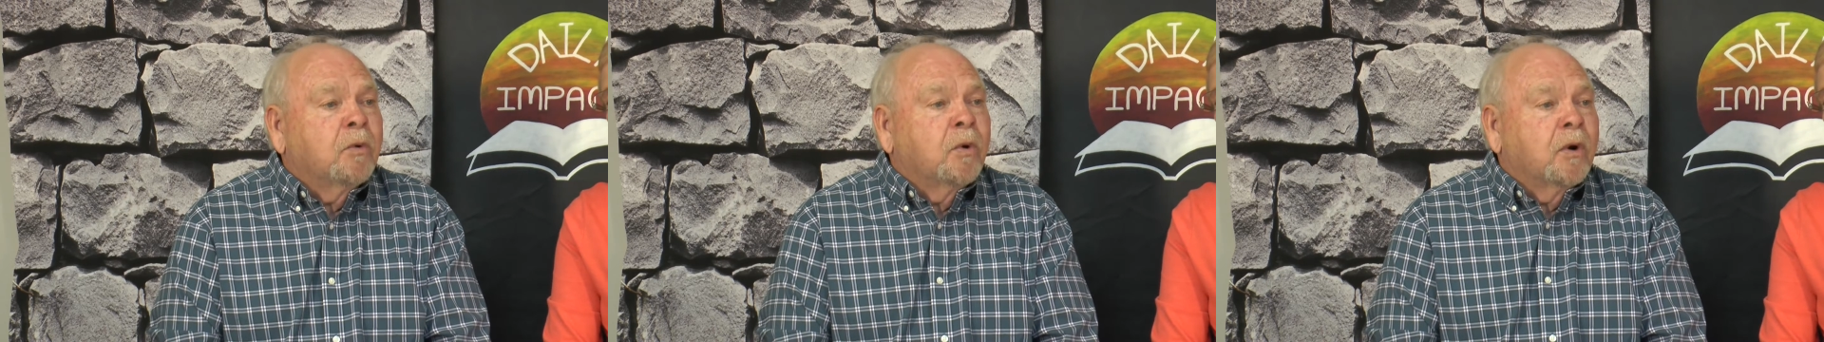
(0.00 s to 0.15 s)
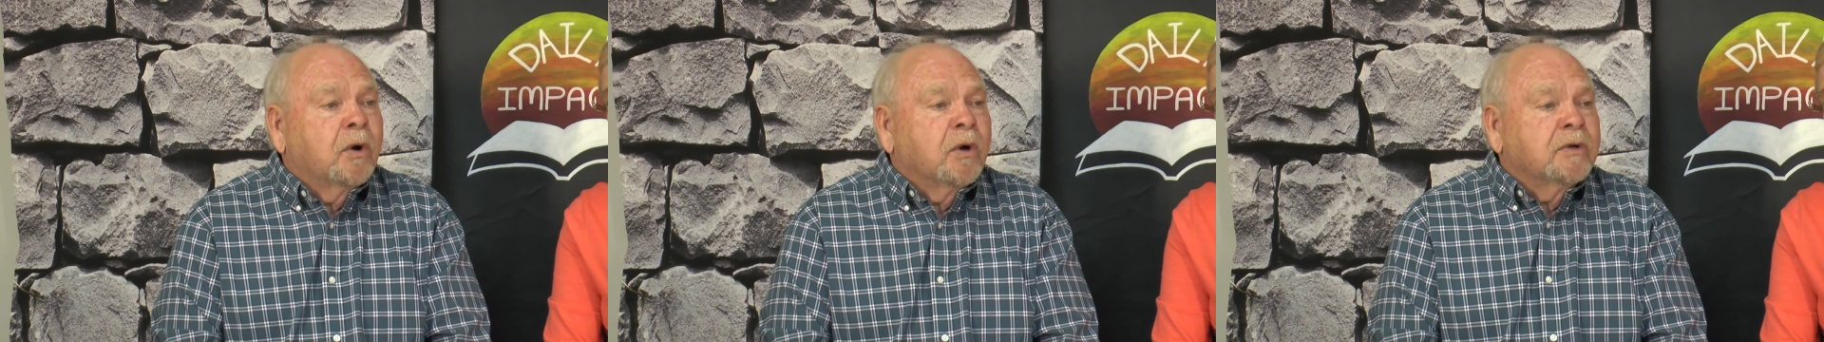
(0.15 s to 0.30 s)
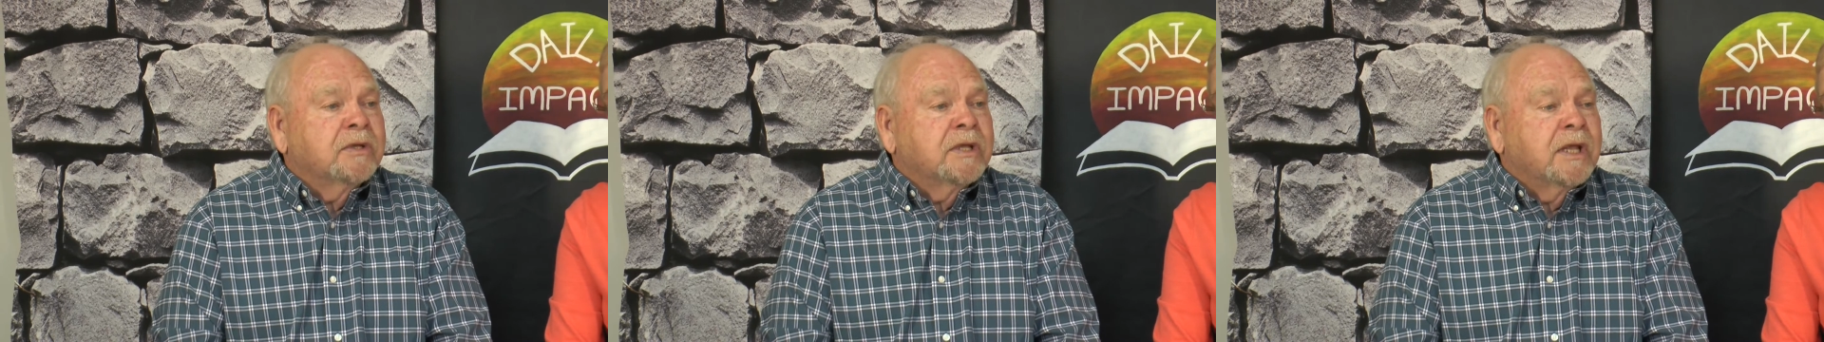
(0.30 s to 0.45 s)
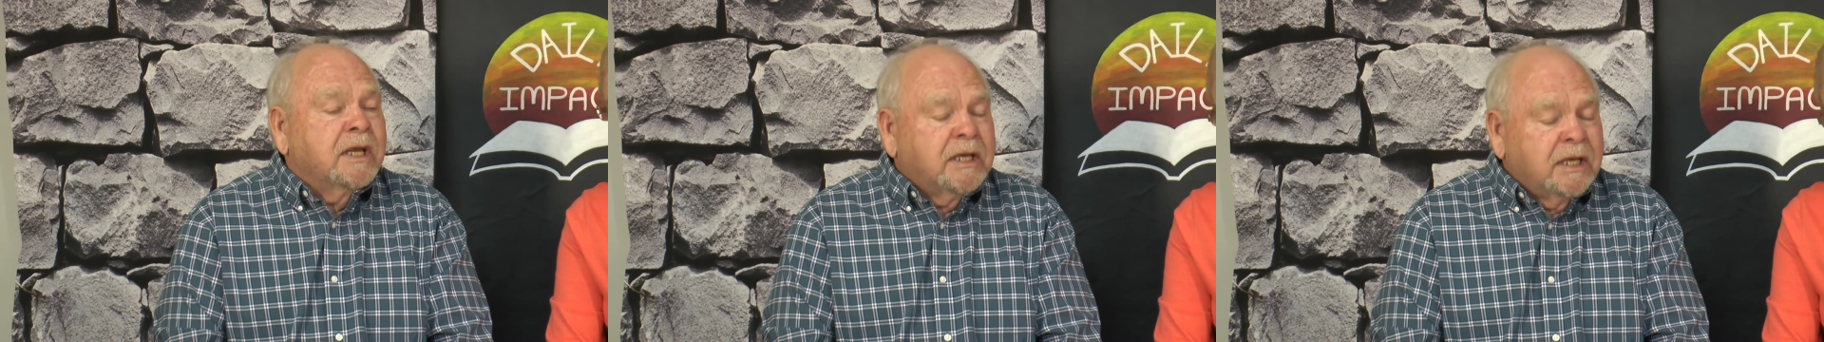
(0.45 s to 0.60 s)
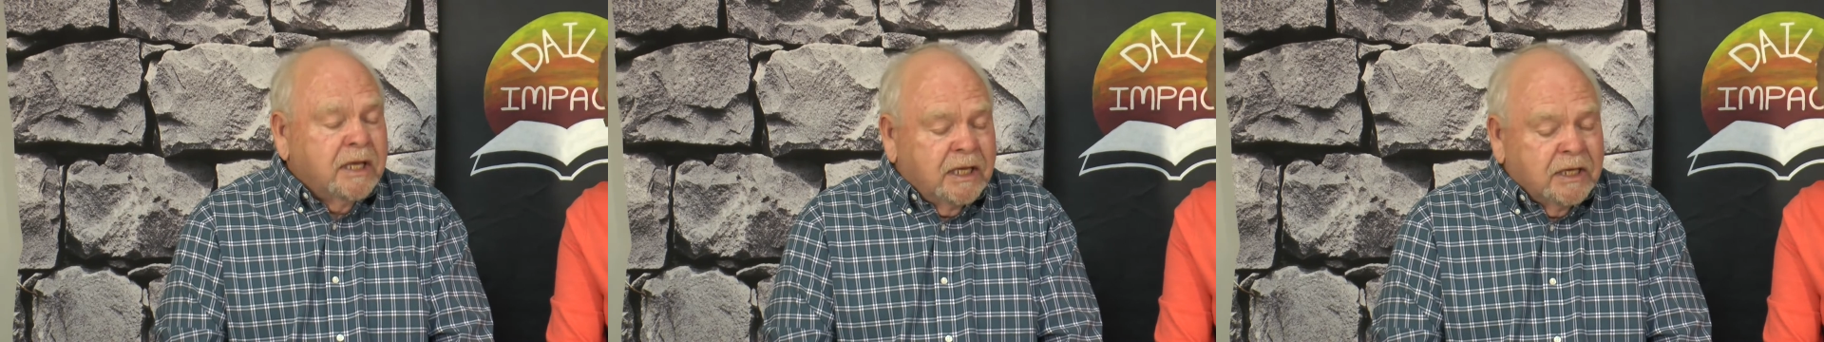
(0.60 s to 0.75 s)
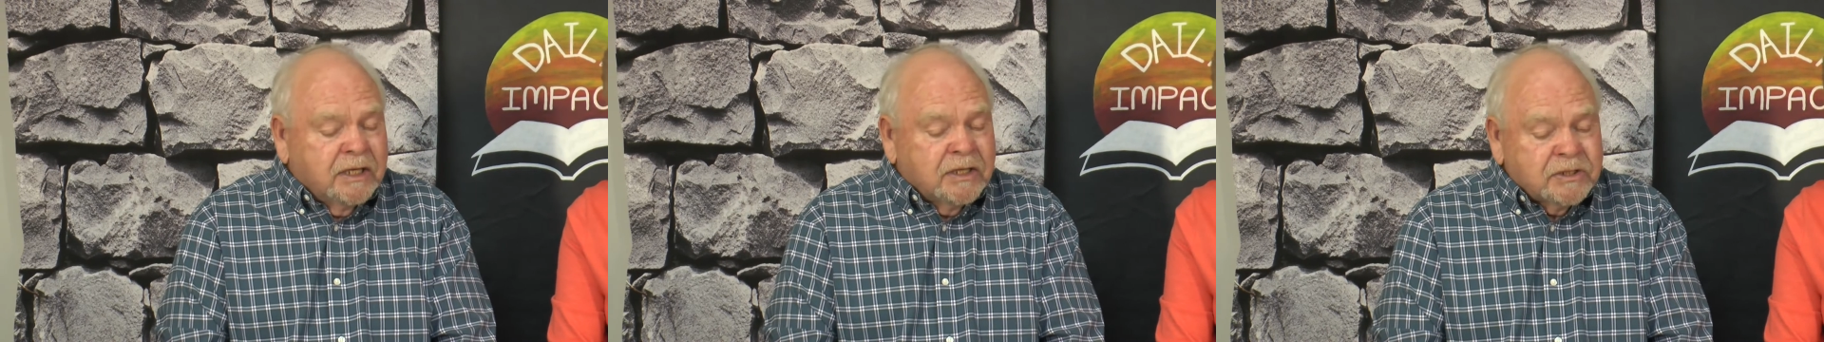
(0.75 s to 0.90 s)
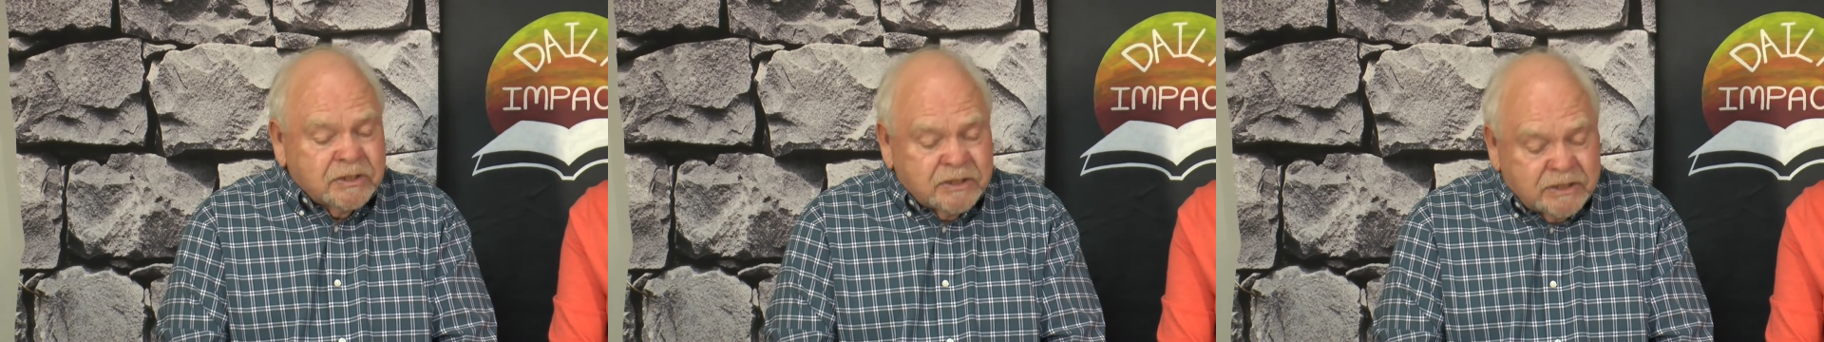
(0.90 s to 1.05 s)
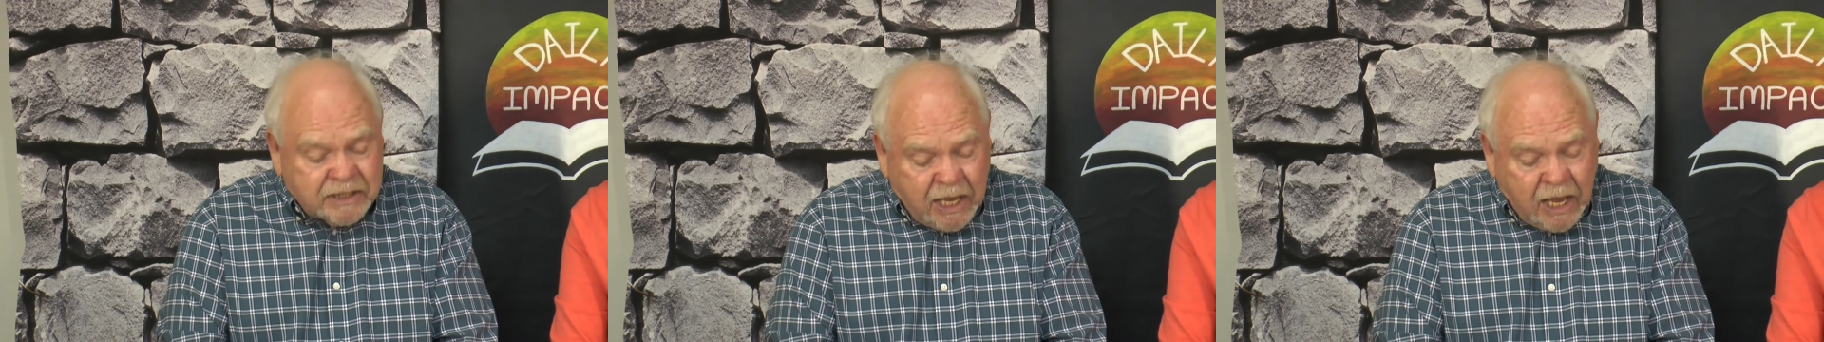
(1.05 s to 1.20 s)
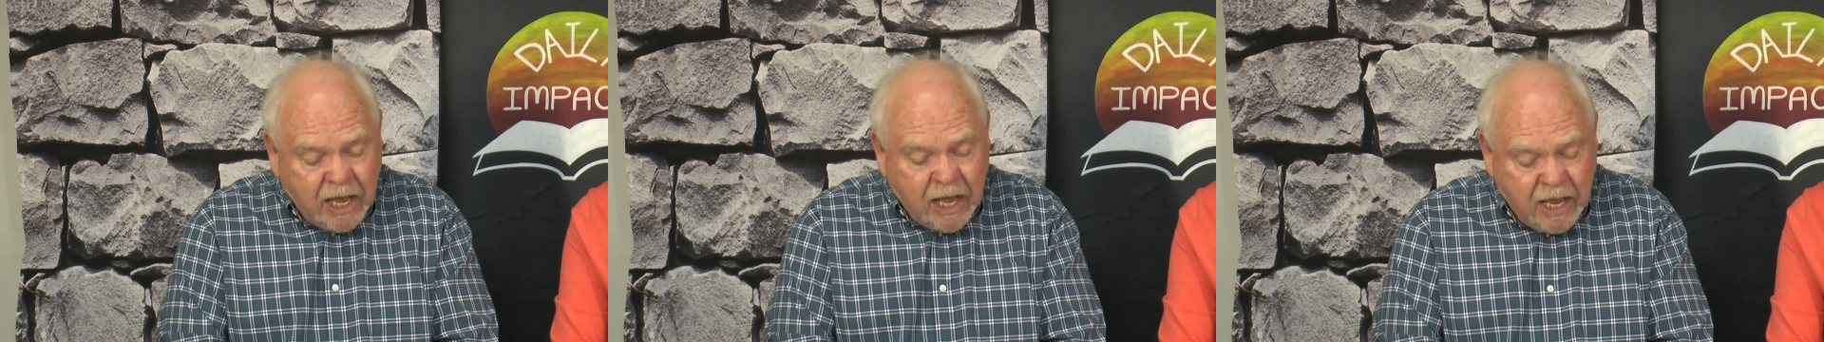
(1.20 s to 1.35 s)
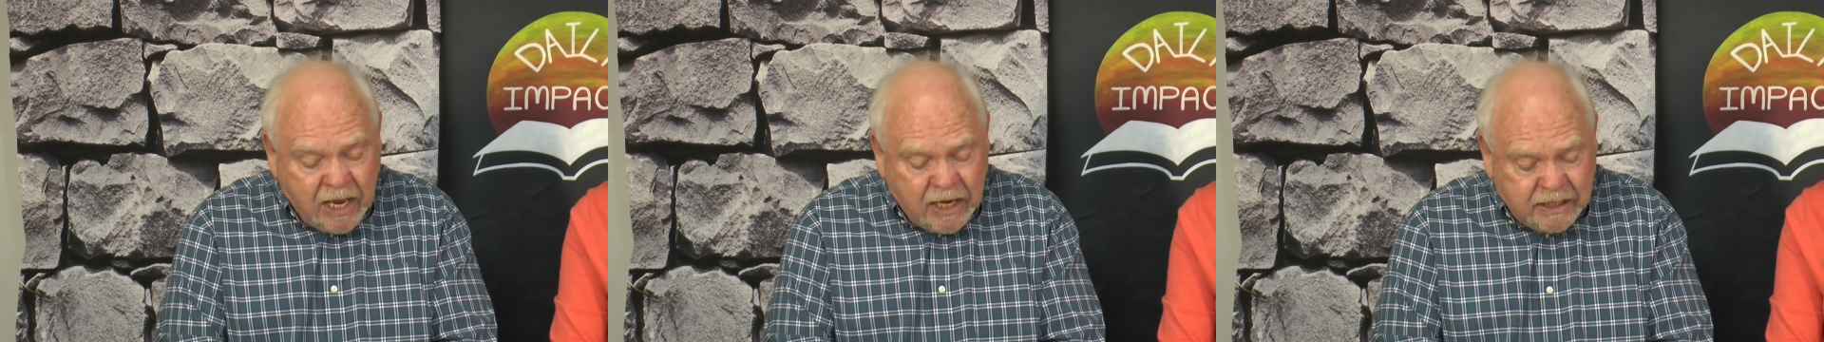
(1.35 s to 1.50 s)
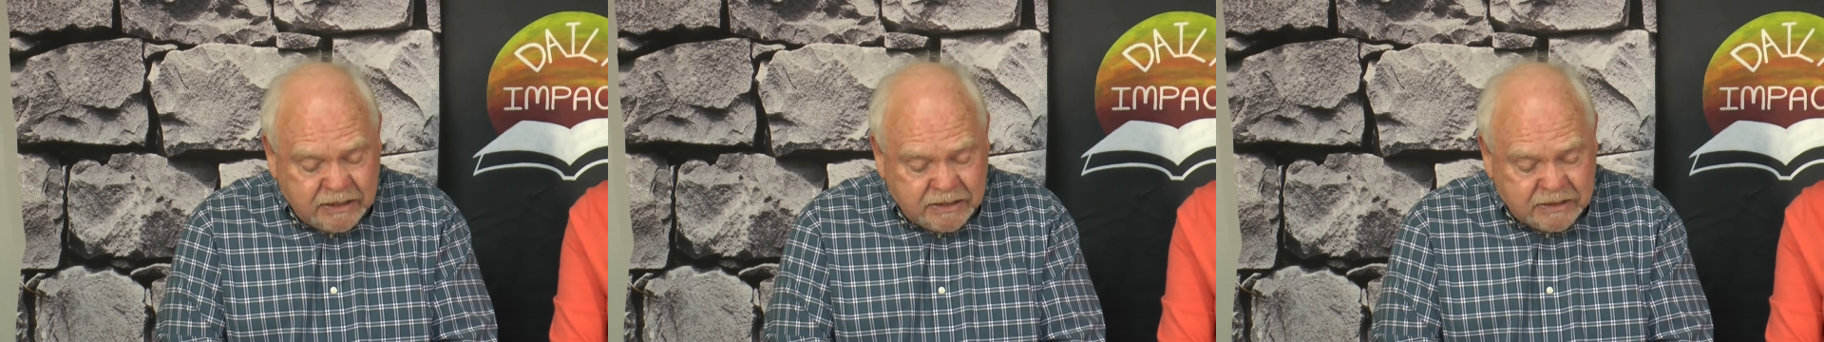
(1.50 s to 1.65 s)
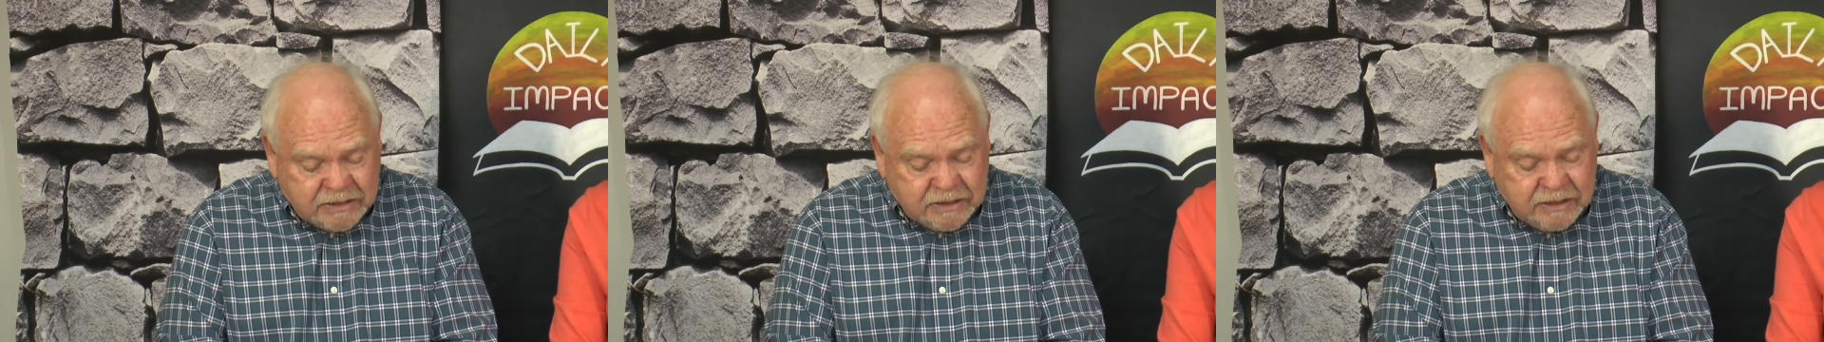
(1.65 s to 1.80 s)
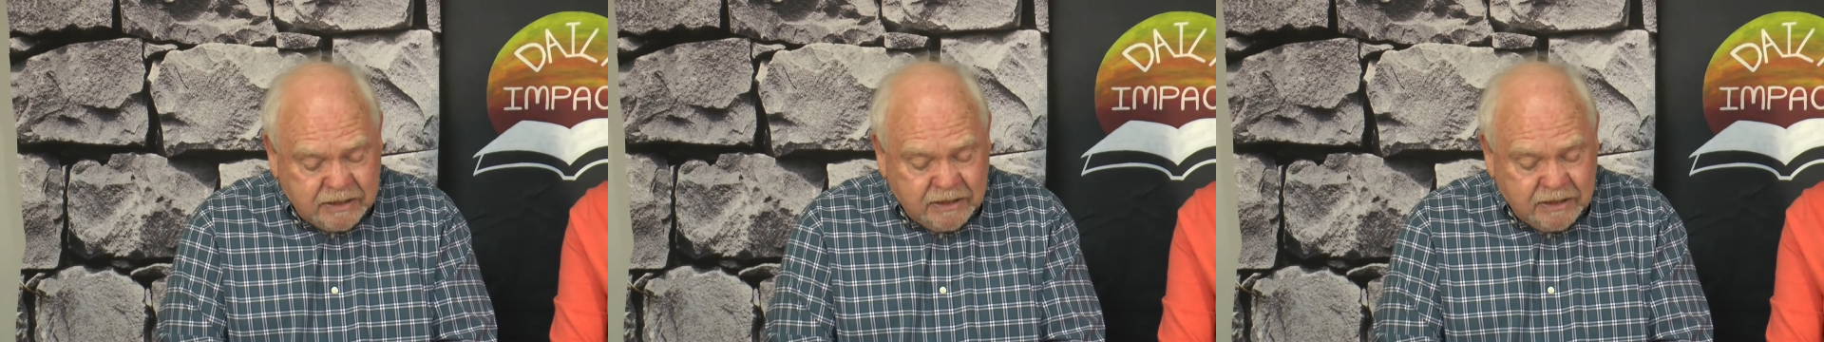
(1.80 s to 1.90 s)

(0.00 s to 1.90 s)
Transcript: word that he has died,